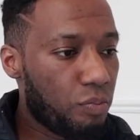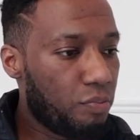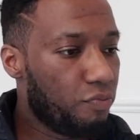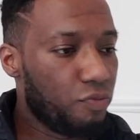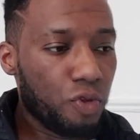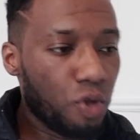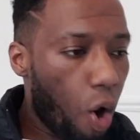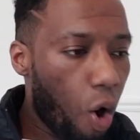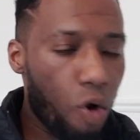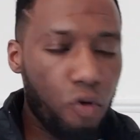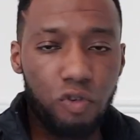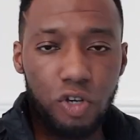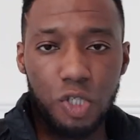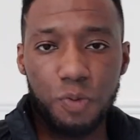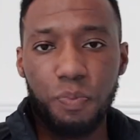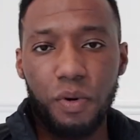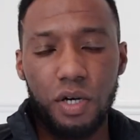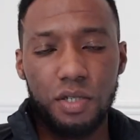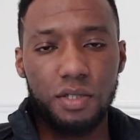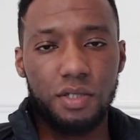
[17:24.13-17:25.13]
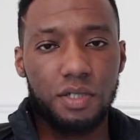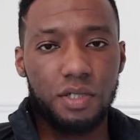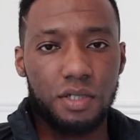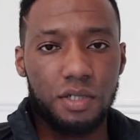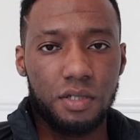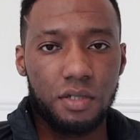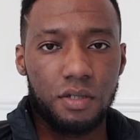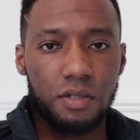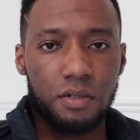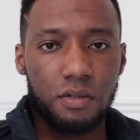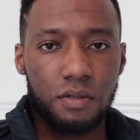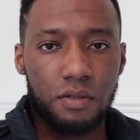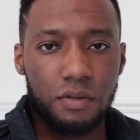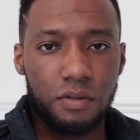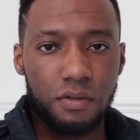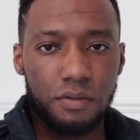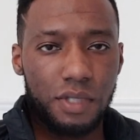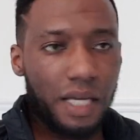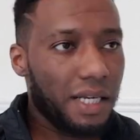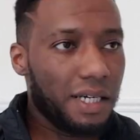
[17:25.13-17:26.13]
no response.
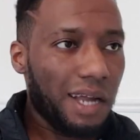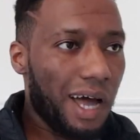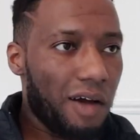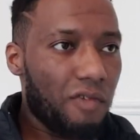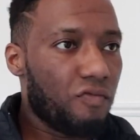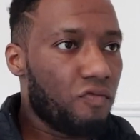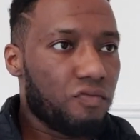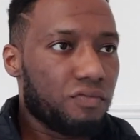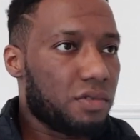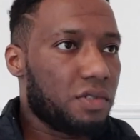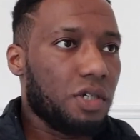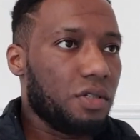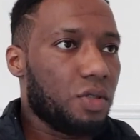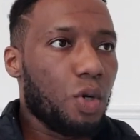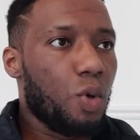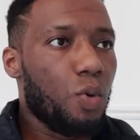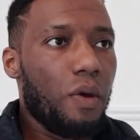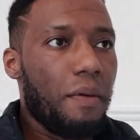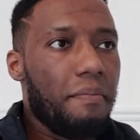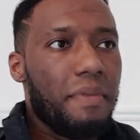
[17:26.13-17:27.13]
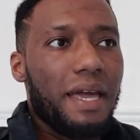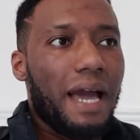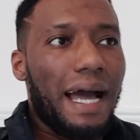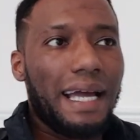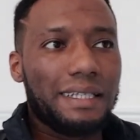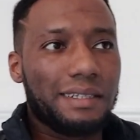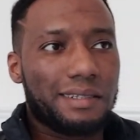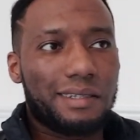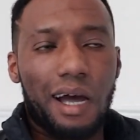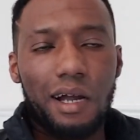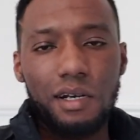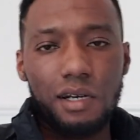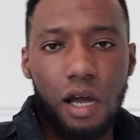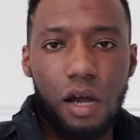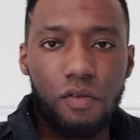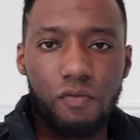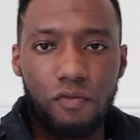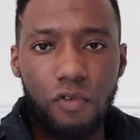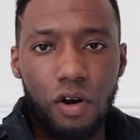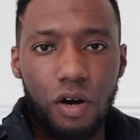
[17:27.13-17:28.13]
They're nothing to do with me. I ain't done
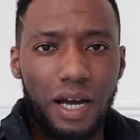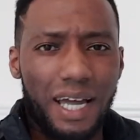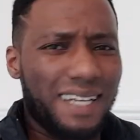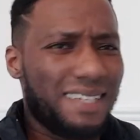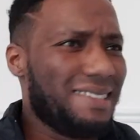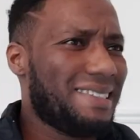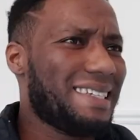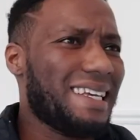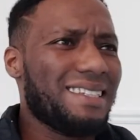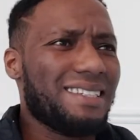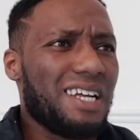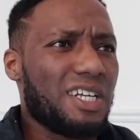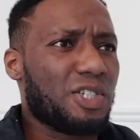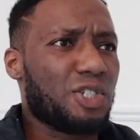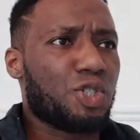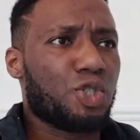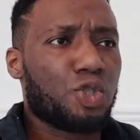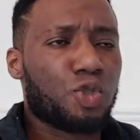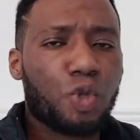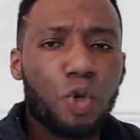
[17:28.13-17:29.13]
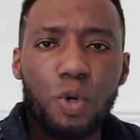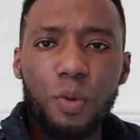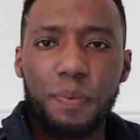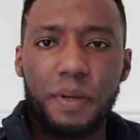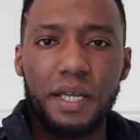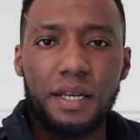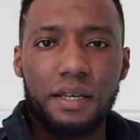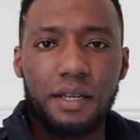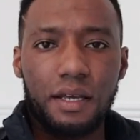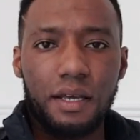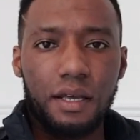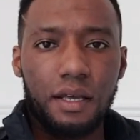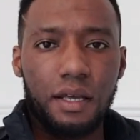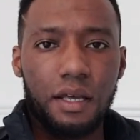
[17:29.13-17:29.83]
nothing wrong. I ain't said nothing stupid.